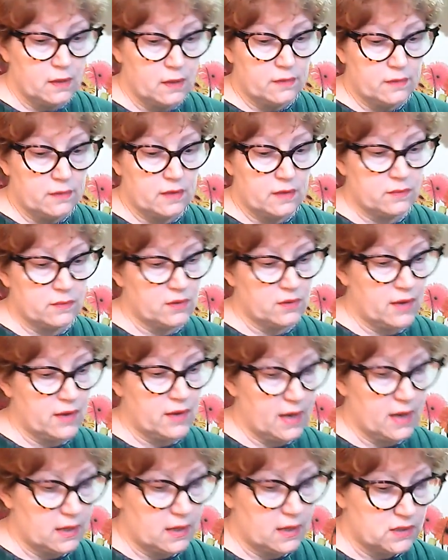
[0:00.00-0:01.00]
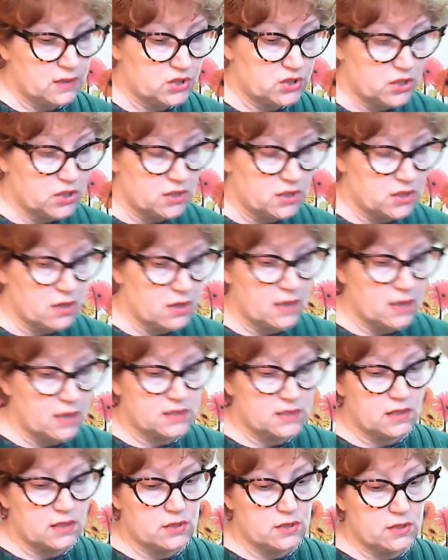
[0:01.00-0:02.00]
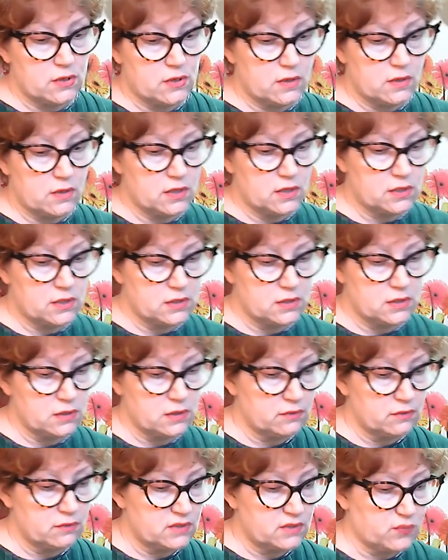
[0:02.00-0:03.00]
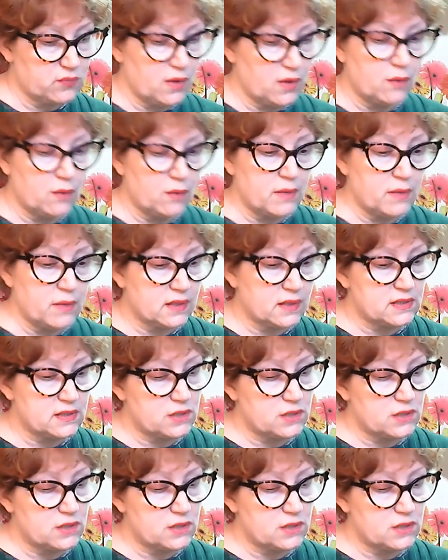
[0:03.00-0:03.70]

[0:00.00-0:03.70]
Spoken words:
Then with her hands she tossed and turned it until it was well mixed,